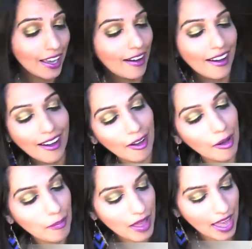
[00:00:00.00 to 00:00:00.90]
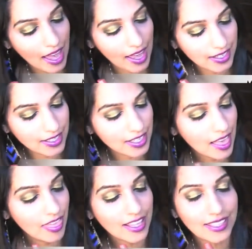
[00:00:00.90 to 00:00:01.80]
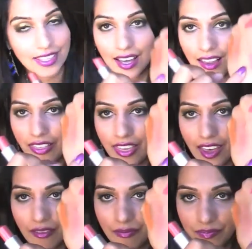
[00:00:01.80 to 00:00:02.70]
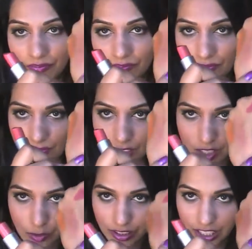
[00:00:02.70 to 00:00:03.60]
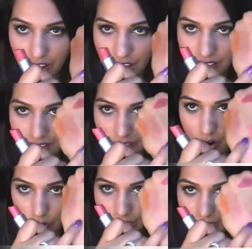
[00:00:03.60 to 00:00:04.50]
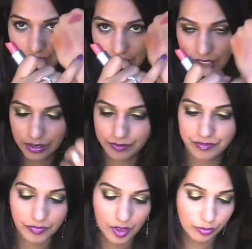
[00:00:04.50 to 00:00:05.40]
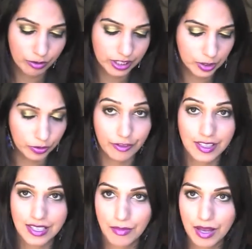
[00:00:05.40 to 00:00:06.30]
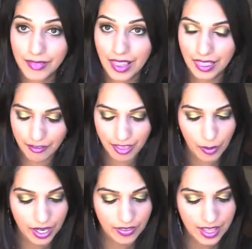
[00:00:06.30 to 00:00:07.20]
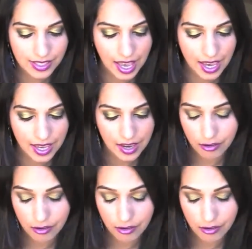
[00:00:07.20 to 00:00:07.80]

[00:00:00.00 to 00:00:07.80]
And that's the color there. So it's a really nice corally color, really good for summer. Love that one, and that's a